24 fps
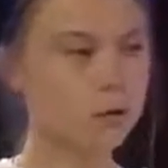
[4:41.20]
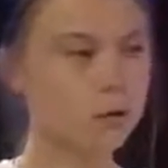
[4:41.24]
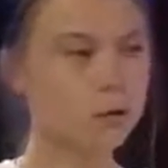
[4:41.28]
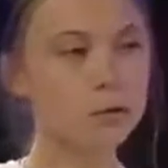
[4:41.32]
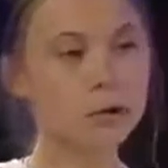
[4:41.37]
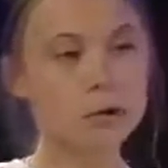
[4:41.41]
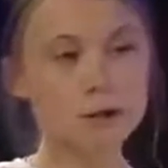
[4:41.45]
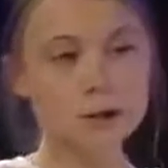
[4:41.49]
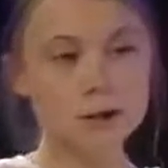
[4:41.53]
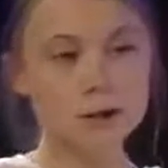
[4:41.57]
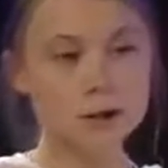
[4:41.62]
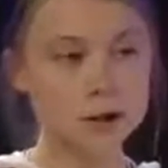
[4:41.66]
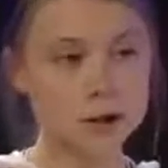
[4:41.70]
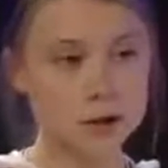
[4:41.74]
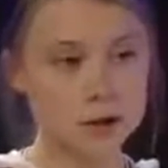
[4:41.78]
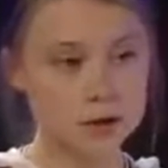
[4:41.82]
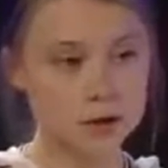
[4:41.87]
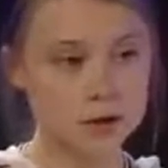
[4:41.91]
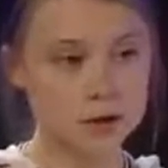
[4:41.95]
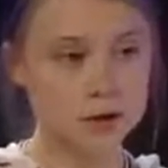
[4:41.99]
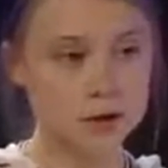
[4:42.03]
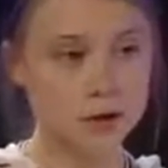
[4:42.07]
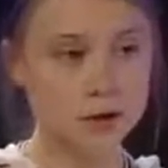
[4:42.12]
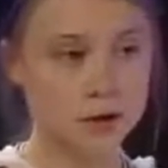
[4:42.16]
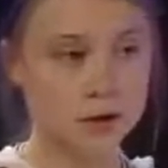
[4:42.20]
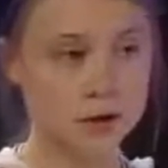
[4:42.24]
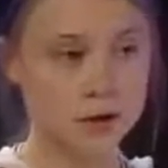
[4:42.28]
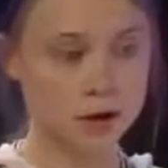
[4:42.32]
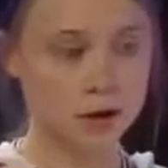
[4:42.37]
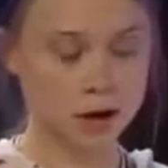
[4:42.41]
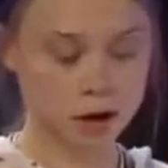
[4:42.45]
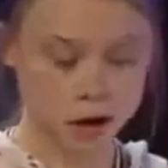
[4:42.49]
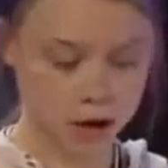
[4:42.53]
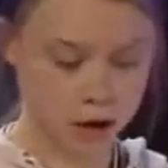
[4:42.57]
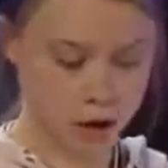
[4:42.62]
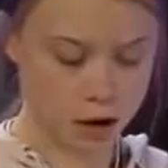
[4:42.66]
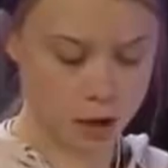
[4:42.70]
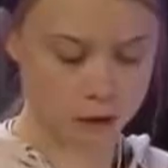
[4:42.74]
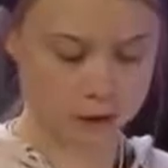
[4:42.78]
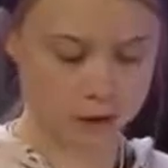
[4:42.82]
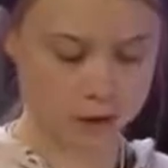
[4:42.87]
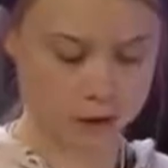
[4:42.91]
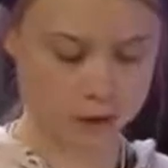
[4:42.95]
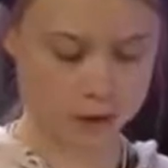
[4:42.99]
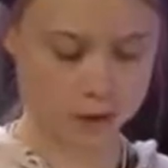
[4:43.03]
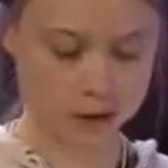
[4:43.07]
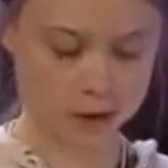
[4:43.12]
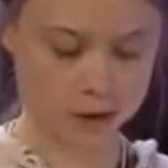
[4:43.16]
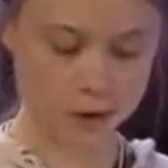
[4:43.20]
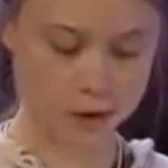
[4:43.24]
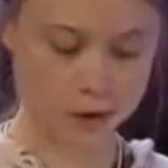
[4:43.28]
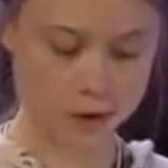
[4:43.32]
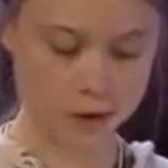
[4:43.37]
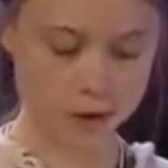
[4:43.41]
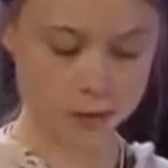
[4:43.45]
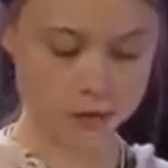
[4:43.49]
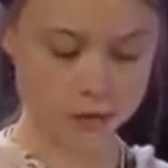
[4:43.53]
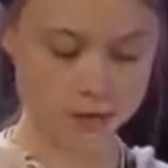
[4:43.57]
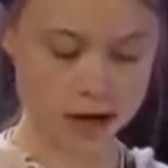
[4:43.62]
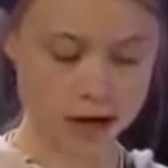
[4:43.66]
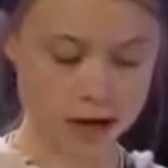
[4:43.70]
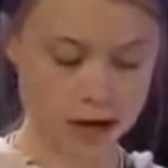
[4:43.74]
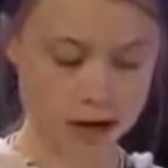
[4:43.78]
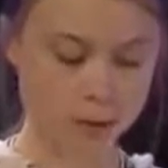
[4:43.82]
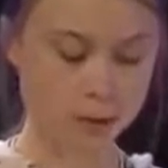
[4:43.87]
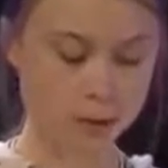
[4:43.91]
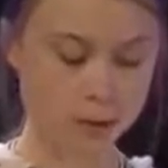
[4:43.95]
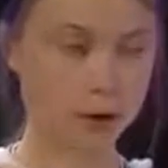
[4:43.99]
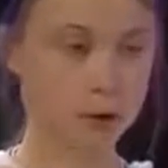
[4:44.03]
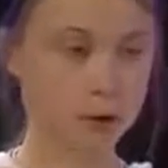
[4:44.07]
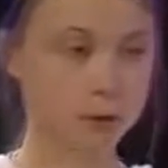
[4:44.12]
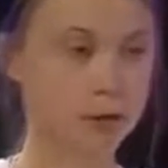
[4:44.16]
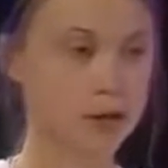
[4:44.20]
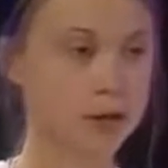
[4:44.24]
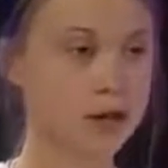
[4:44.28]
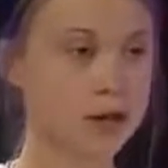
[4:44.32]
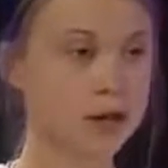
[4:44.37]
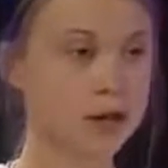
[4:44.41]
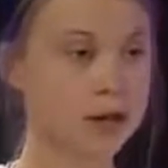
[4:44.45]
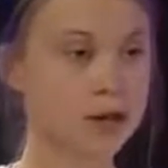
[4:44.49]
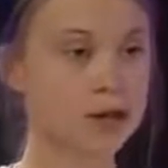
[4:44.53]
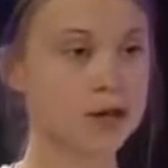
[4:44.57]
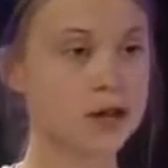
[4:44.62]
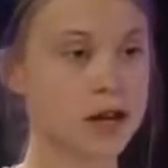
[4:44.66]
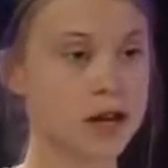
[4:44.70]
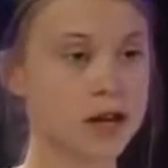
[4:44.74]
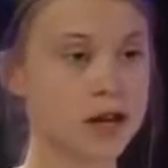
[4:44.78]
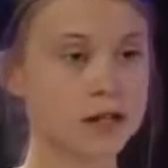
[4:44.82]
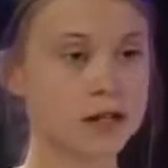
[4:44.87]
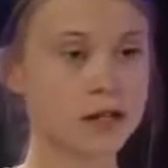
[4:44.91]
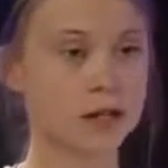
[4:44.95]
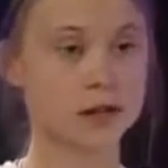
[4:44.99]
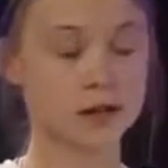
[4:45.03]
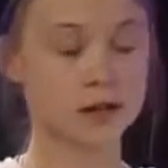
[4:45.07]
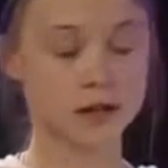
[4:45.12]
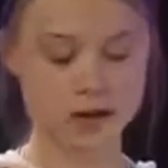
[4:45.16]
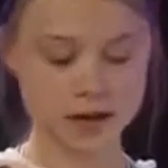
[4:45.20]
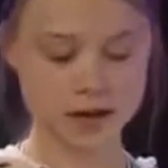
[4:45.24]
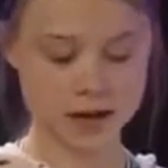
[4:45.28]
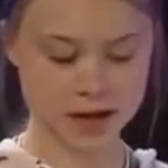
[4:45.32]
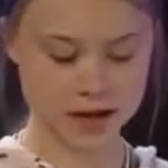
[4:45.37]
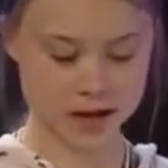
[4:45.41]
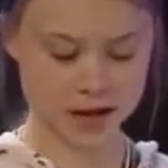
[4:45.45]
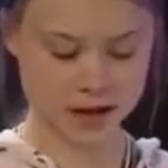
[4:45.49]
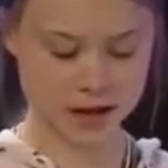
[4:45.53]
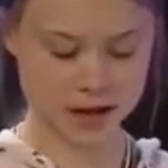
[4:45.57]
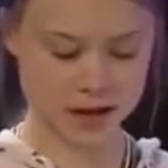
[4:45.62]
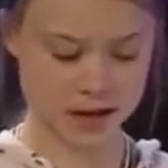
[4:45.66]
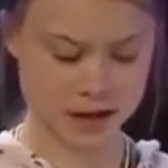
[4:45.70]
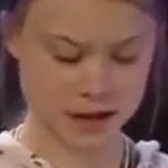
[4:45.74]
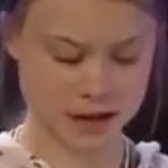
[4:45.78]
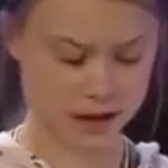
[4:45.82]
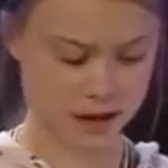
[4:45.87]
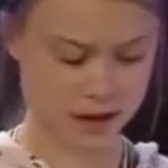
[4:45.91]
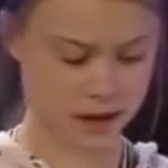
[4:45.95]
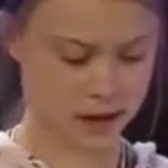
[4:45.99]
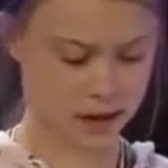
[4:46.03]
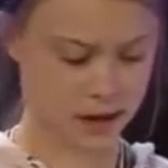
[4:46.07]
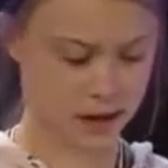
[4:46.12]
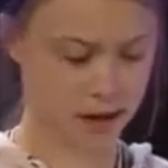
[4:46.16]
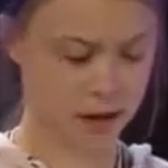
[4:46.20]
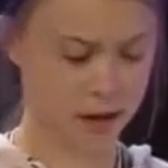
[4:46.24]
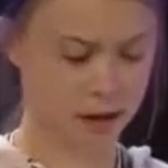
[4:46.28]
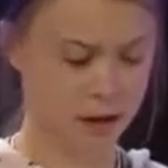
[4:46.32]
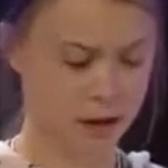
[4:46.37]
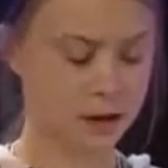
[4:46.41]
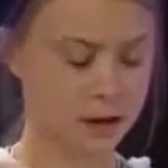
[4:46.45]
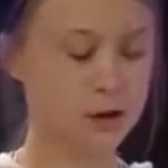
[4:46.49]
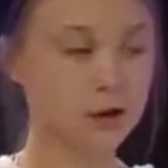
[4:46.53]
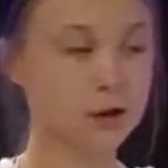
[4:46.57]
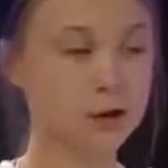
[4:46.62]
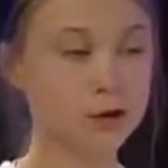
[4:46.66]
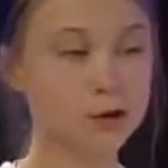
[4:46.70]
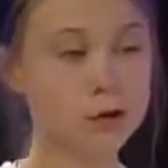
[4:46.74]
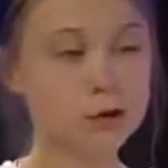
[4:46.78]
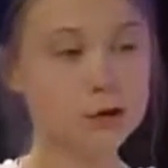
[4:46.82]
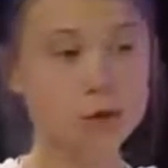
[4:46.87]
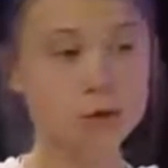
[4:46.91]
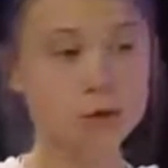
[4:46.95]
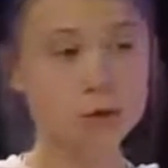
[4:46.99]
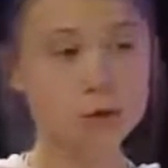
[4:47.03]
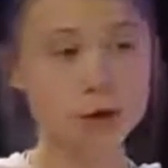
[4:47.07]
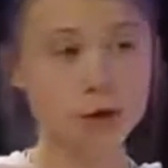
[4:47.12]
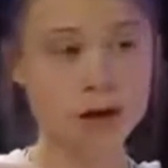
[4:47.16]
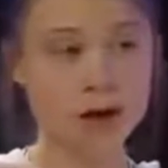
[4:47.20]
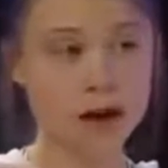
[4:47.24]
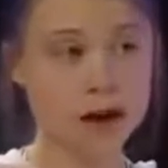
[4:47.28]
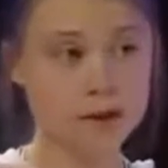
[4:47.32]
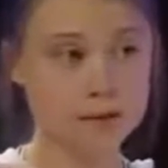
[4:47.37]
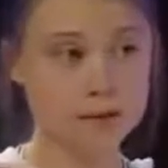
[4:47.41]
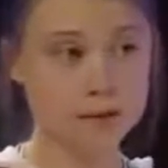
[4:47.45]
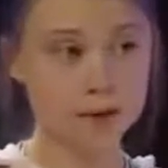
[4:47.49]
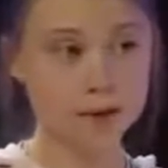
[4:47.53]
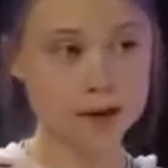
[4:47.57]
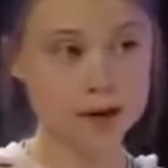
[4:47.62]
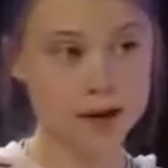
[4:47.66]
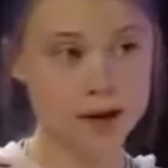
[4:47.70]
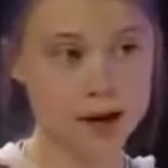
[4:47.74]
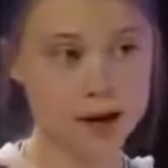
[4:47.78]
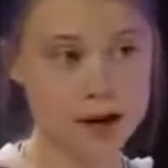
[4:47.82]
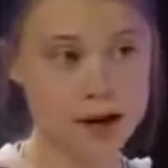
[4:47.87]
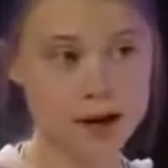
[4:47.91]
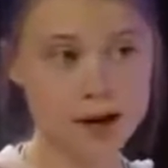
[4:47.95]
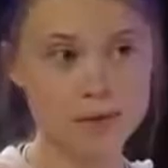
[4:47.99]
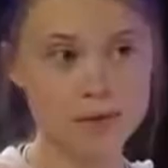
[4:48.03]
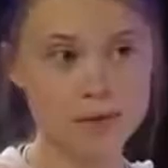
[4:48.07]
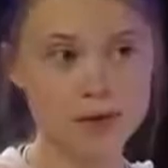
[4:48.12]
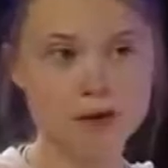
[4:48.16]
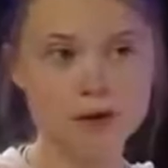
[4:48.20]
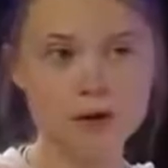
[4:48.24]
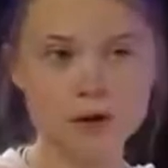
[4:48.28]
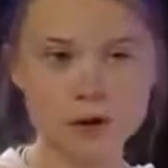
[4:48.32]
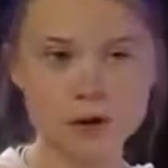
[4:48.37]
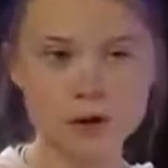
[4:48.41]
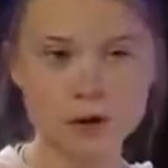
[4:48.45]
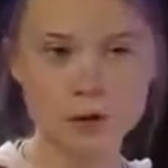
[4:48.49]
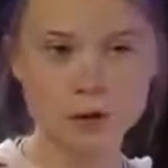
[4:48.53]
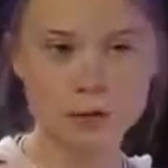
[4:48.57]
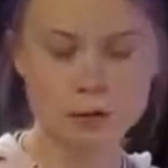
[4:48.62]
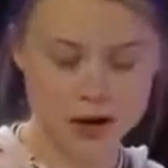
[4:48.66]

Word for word: All the solutions are obviously not available within today's societies nor do we have the time to